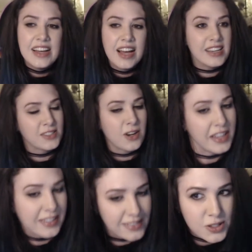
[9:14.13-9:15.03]
I
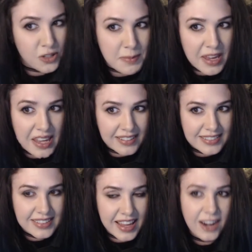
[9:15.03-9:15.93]
started streaming
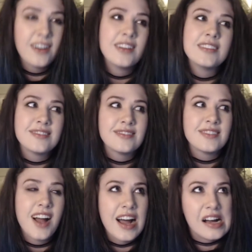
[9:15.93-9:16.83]
there.
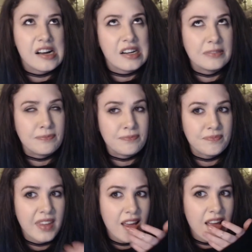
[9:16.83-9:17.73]

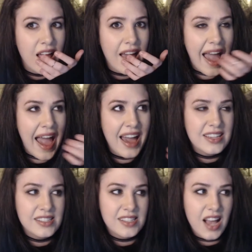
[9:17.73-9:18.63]

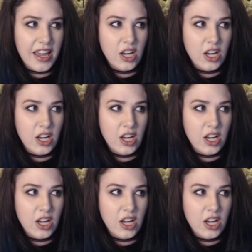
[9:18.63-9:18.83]
As I